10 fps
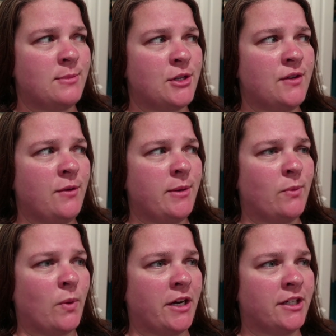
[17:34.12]
especially if I'm
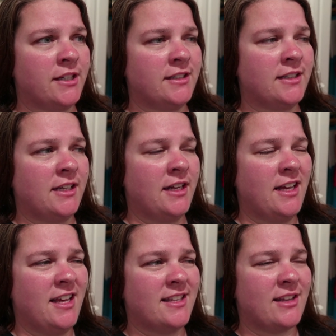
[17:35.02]
in water,
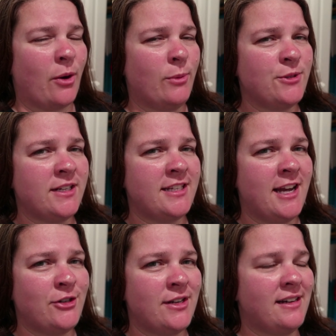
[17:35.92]
it's like almost like
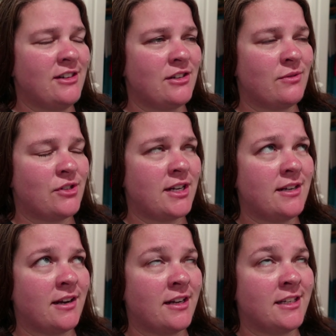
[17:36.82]
dehydrated
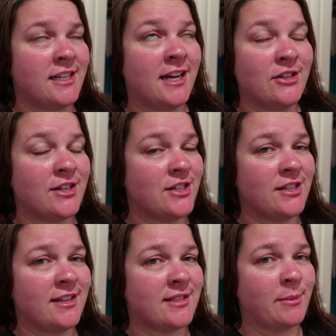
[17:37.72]
de
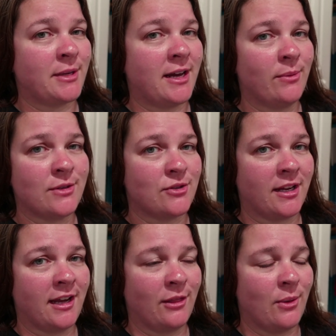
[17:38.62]
dehydration, except I was
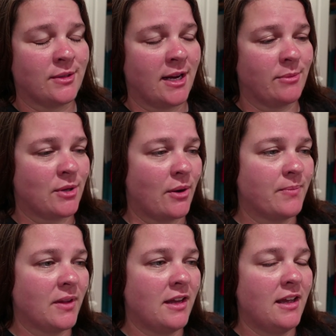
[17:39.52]
drinking the whole time. So
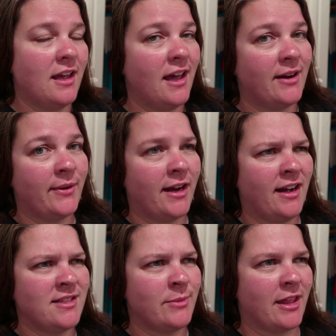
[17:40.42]
anyway, I
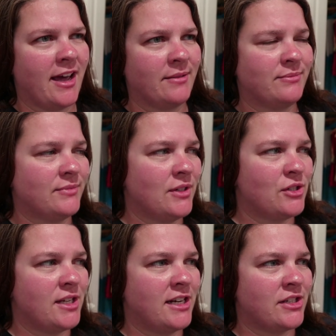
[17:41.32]
got some of that.
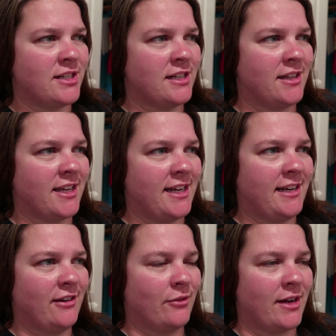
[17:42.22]
Usually I just need to like
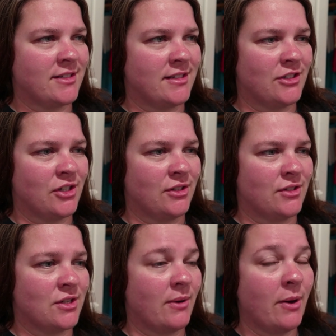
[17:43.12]
eat and rest and
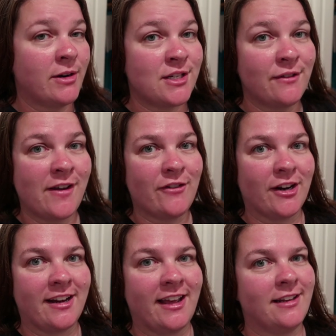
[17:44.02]
chill, so I watched The
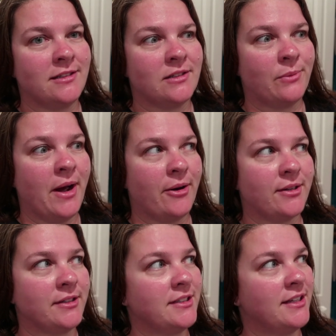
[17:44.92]
Favorite, and
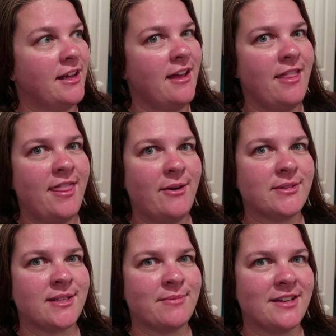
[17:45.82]
wow, that
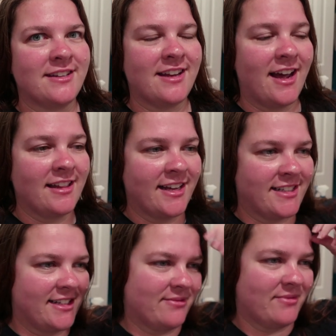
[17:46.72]
was something. I
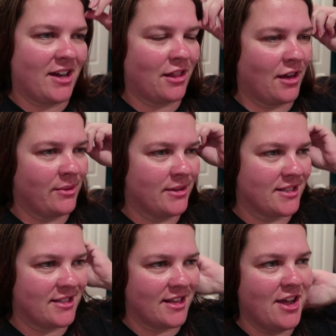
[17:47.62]
liked it. I thought it
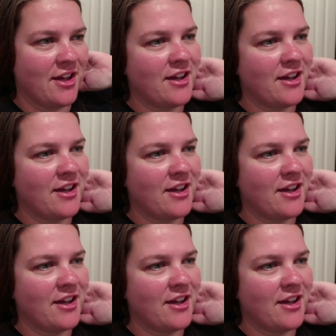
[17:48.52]
was